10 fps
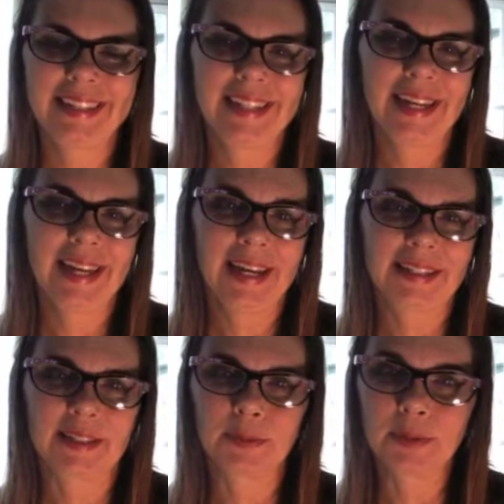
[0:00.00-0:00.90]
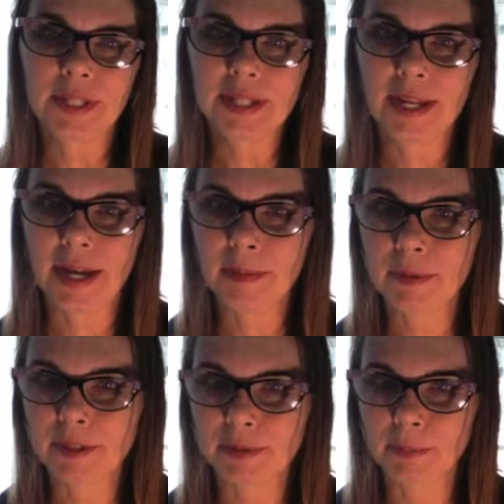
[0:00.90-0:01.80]
Yeah, to
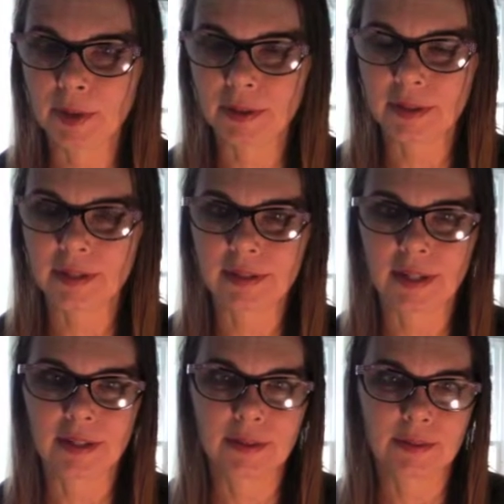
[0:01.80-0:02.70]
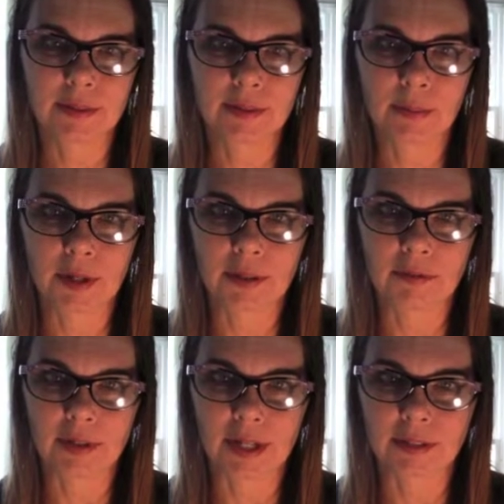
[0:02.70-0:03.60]
recap this month, because I know it's the month
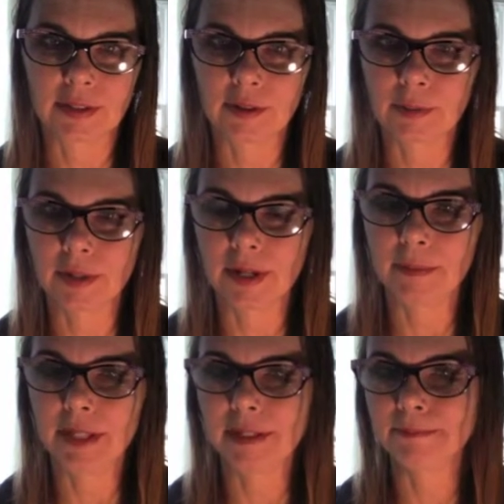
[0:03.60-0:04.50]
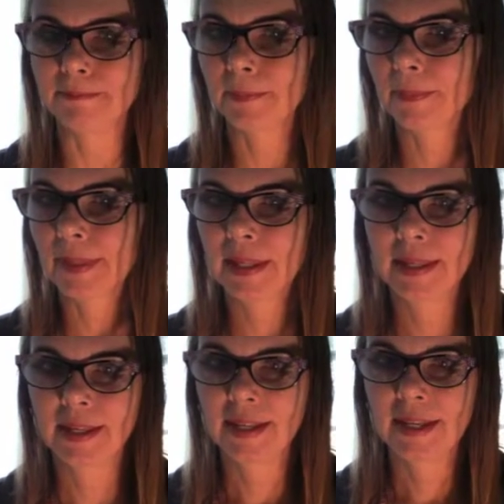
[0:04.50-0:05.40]
of October. I mean,
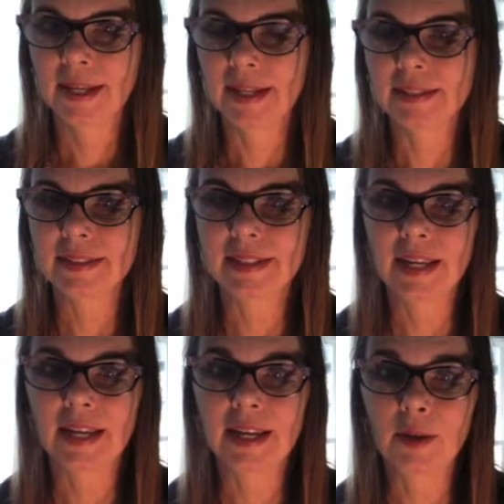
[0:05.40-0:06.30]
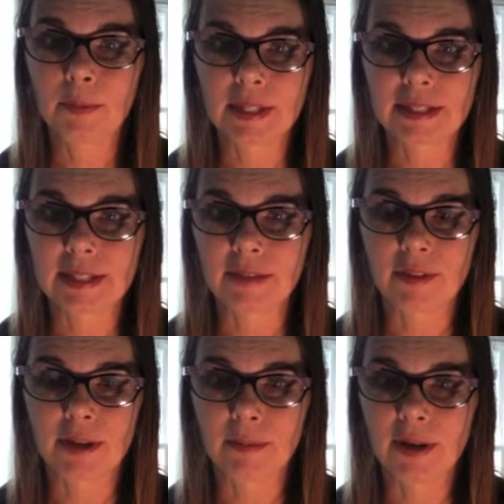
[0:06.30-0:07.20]
I just can't help myself.
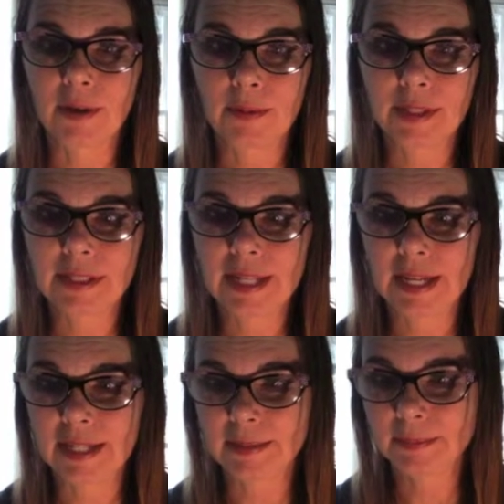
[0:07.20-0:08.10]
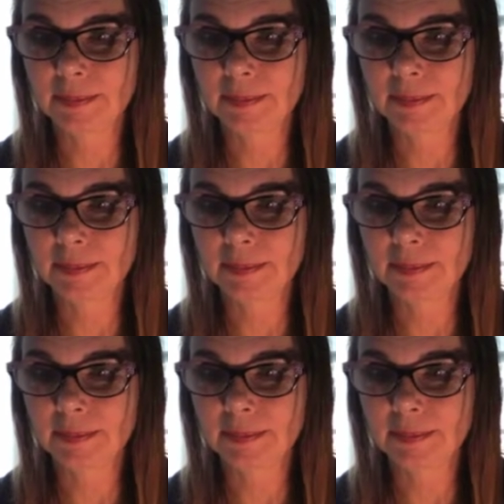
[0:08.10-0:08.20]
I'm always late.